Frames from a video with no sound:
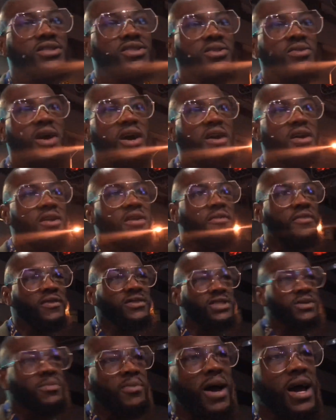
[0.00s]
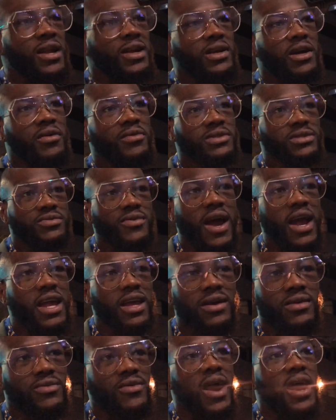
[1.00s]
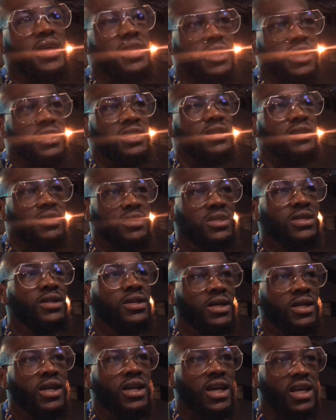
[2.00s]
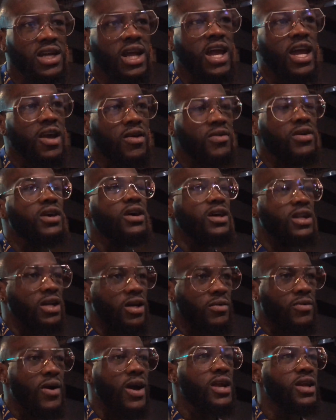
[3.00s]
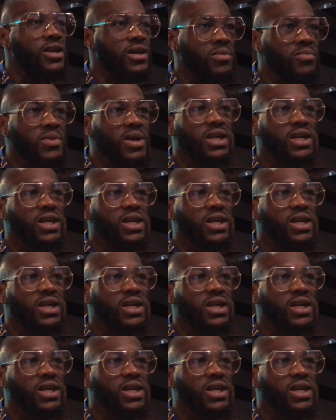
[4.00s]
it too. I heard it from somebody that was right, right in the in the, in the area of them, right in the